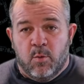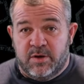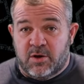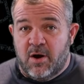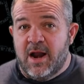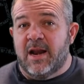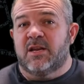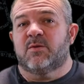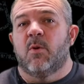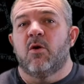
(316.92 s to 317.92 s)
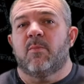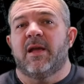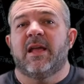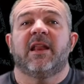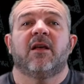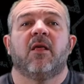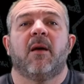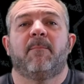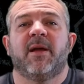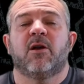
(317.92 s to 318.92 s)
We started adding smoke by getting a
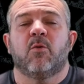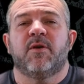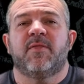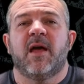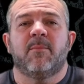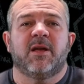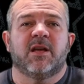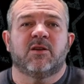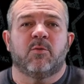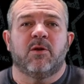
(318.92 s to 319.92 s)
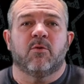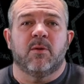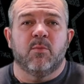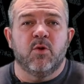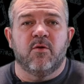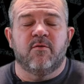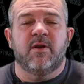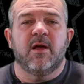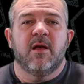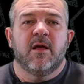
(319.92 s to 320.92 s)
lot bigger with that because we
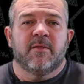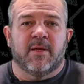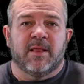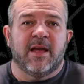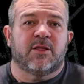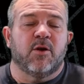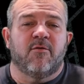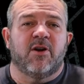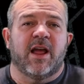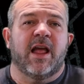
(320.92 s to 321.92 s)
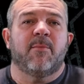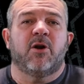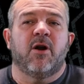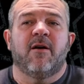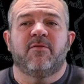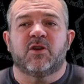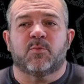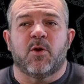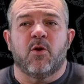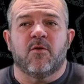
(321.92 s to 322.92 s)
removed the length over diameter of the
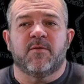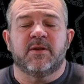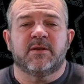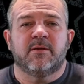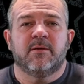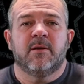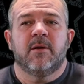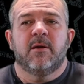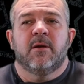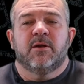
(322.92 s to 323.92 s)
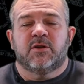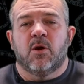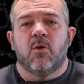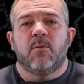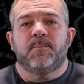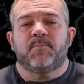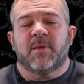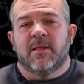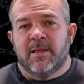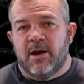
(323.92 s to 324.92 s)
spray orifice. So
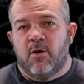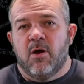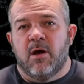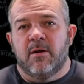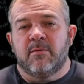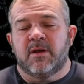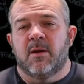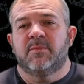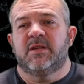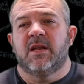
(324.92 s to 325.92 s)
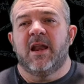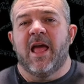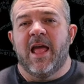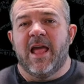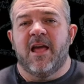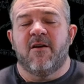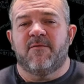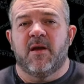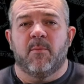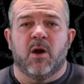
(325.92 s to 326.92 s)
later on comes in
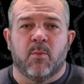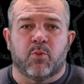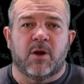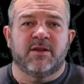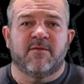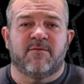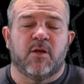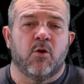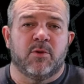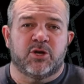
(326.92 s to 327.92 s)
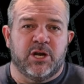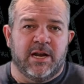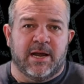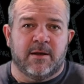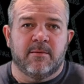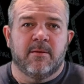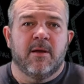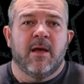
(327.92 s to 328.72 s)
AFM, abrasive flow machining.